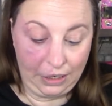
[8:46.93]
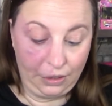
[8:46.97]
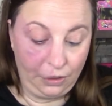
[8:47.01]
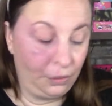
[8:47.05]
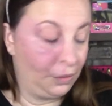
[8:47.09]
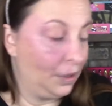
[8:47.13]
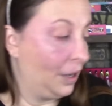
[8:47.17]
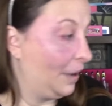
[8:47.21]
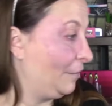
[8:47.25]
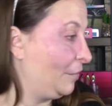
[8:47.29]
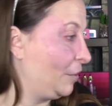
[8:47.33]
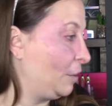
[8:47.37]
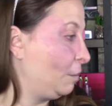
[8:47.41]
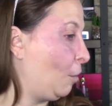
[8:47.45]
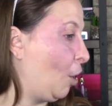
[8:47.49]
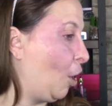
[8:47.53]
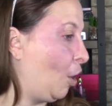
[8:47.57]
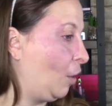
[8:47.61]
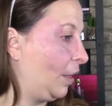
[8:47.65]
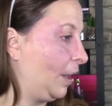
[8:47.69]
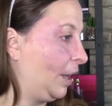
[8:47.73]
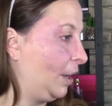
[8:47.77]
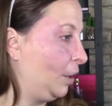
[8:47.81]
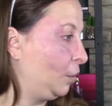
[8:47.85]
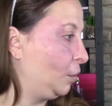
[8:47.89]
I don't have them
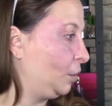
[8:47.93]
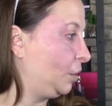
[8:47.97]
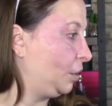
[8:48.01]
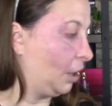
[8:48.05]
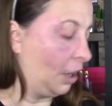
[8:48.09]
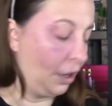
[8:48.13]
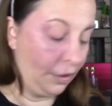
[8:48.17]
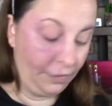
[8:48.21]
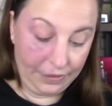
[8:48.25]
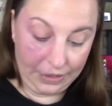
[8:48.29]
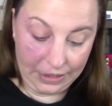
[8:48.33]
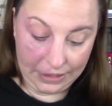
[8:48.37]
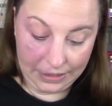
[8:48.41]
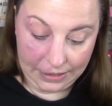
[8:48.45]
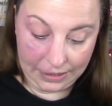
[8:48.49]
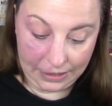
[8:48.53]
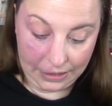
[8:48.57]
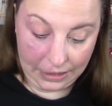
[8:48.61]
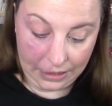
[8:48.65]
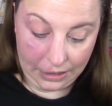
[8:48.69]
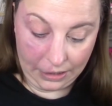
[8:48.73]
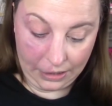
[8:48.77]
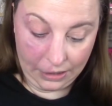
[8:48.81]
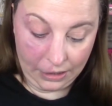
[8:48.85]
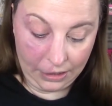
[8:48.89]
all out,
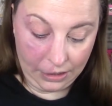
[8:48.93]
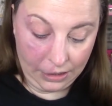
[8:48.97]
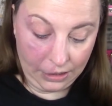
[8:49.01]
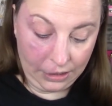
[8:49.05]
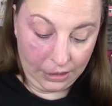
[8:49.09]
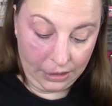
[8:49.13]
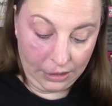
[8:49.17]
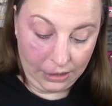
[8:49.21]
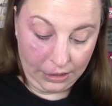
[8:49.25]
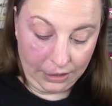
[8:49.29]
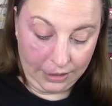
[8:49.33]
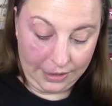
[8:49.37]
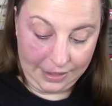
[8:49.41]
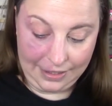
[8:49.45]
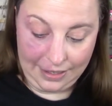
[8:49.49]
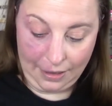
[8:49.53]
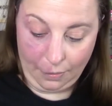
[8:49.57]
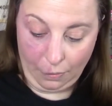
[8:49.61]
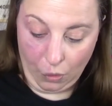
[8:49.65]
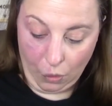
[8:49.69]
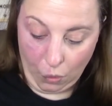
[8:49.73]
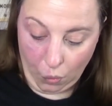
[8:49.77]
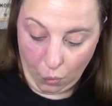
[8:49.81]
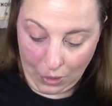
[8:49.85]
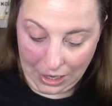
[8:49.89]
obviously, because
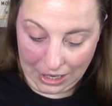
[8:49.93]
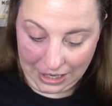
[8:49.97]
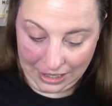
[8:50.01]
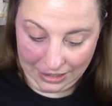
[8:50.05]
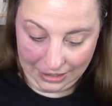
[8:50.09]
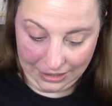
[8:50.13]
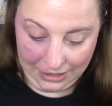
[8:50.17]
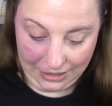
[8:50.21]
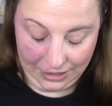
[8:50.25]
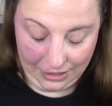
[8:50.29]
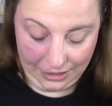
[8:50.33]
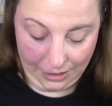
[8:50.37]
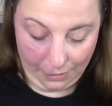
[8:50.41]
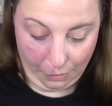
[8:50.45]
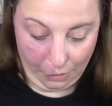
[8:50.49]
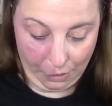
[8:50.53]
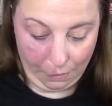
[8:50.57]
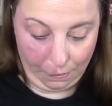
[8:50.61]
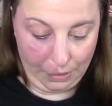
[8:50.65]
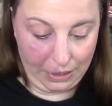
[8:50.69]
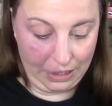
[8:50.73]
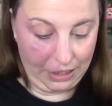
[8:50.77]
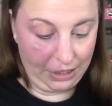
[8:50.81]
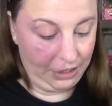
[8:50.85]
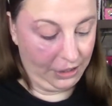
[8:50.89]
some are white and some are
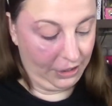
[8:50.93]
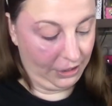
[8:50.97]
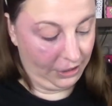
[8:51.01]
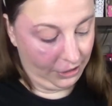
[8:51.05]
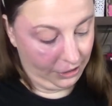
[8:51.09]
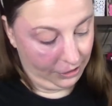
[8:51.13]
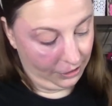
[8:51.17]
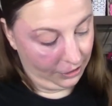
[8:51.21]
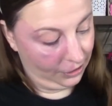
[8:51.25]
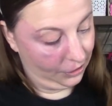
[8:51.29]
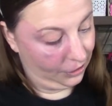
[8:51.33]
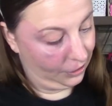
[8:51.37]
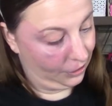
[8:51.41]
pink.